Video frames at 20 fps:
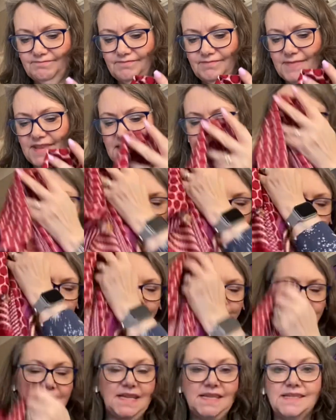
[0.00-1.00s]
This,
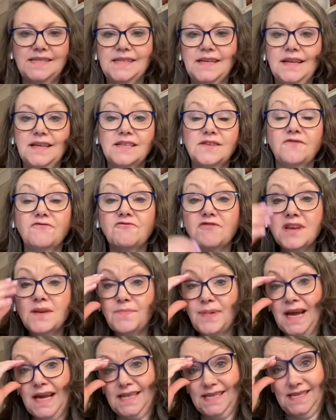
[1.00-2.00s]
it's a free
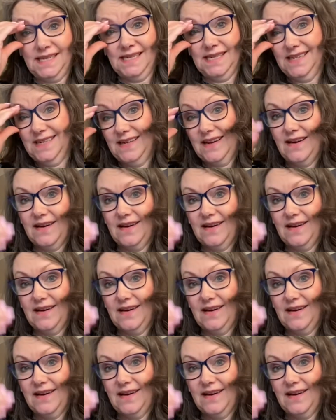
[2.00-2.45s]
pattern.